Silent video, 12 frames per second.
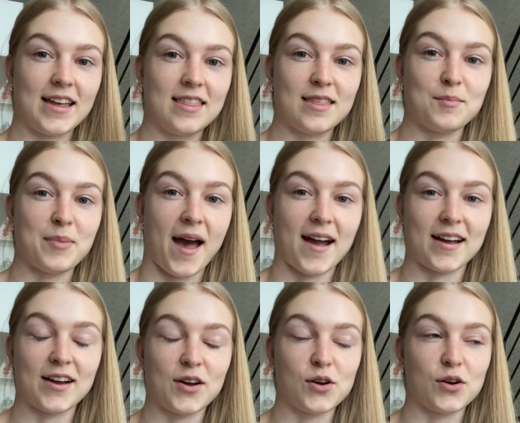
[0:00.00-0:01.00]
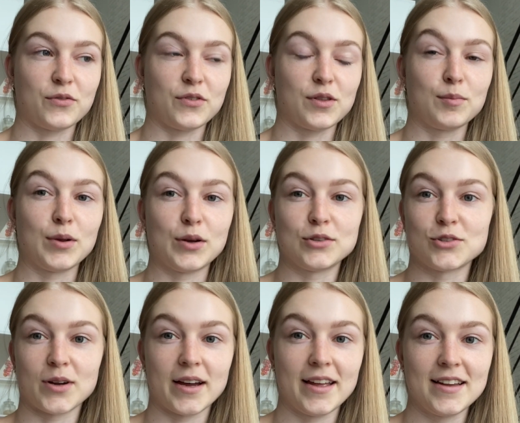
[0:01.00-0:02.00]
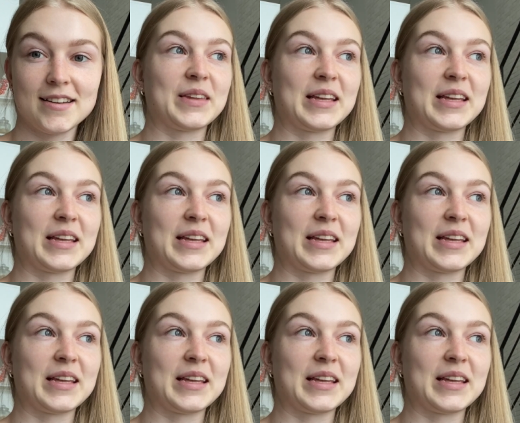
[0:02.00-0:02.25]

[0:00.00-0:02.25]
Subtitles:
in the back of the blow dryer.